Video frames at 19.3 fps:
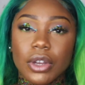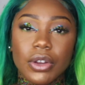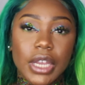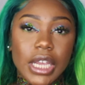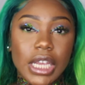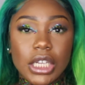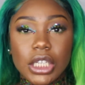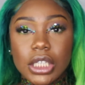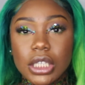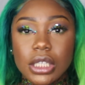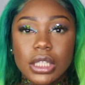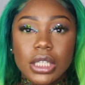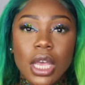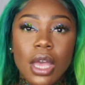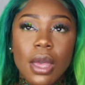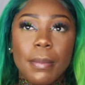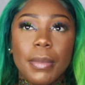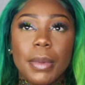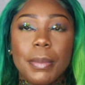variations.
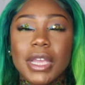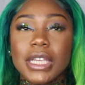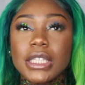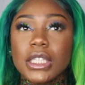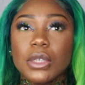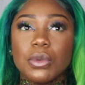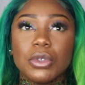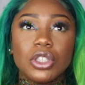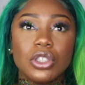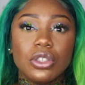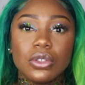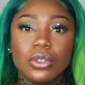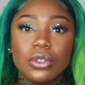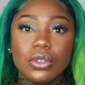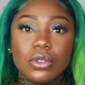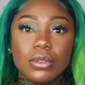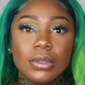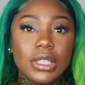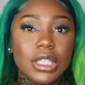But basically what you'll
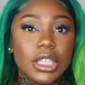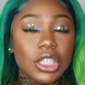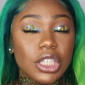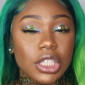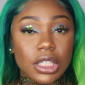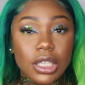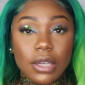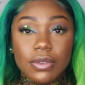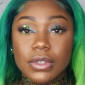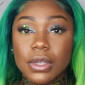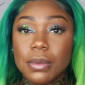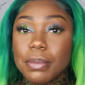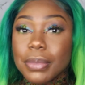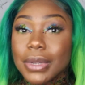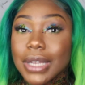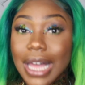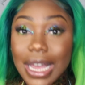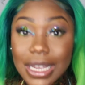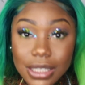do is get yourself some
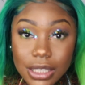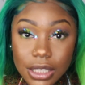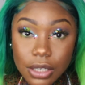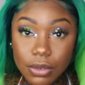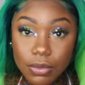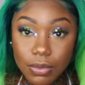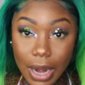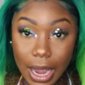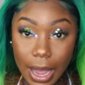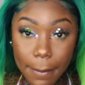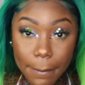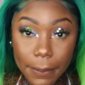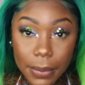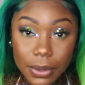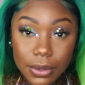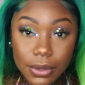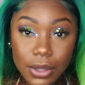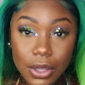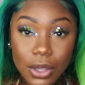plastic wrap.
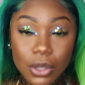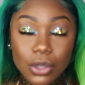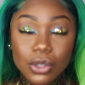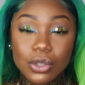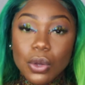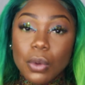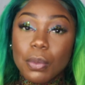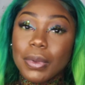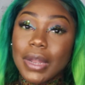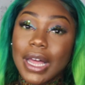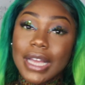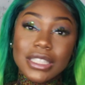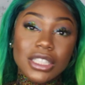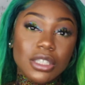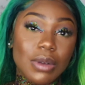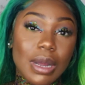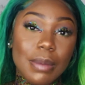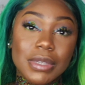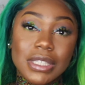So
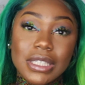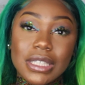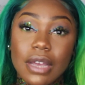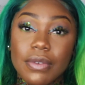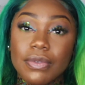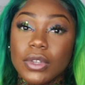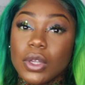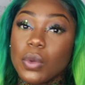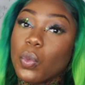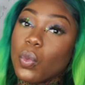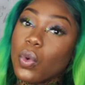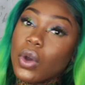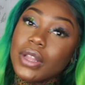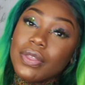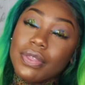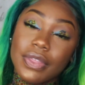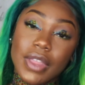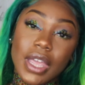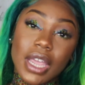plastic wrap is definitely
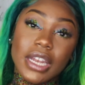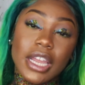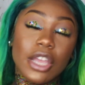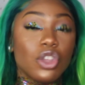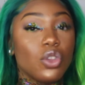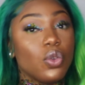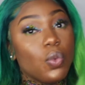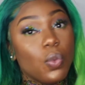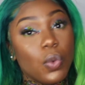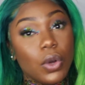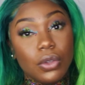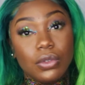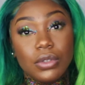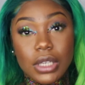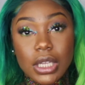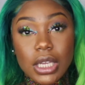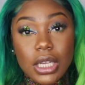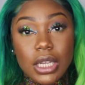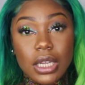one thing that you will
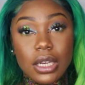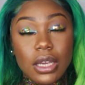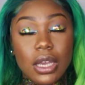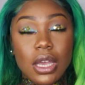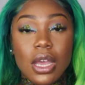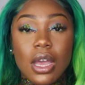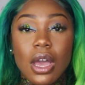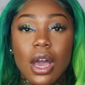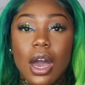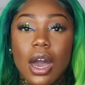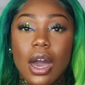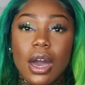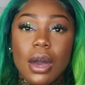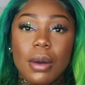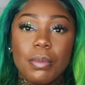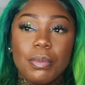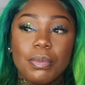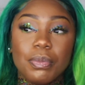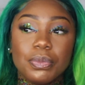need
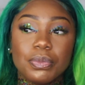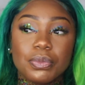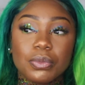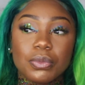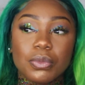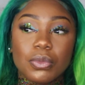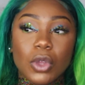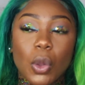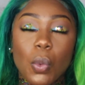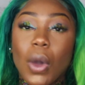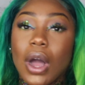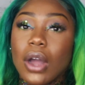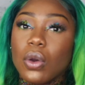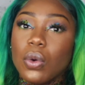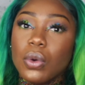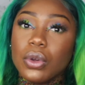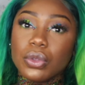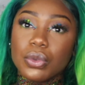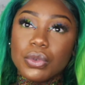while
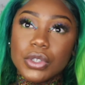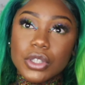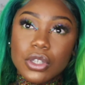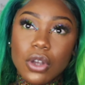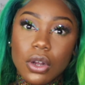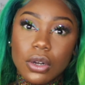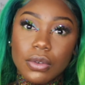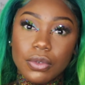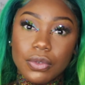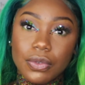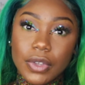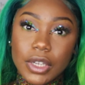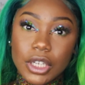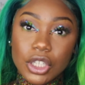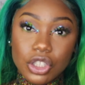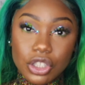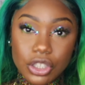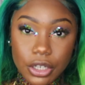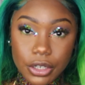going through this Carnival
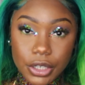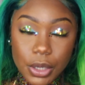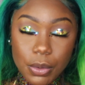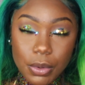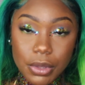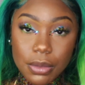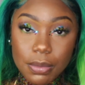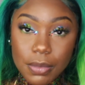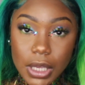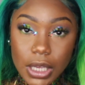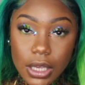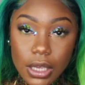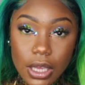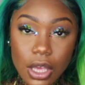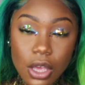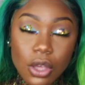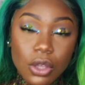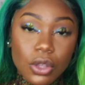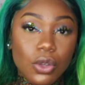Fitness journey with me.
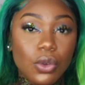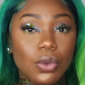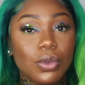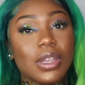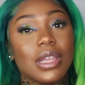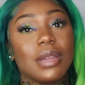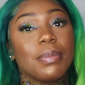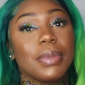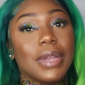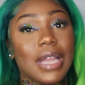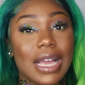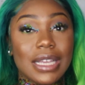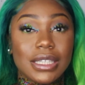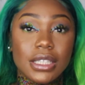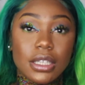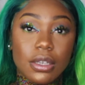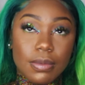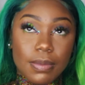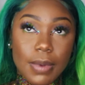You'll need
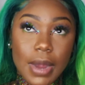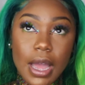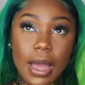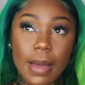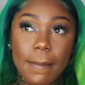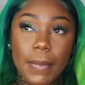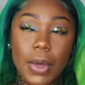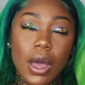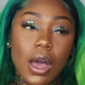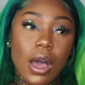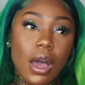plastic wrap.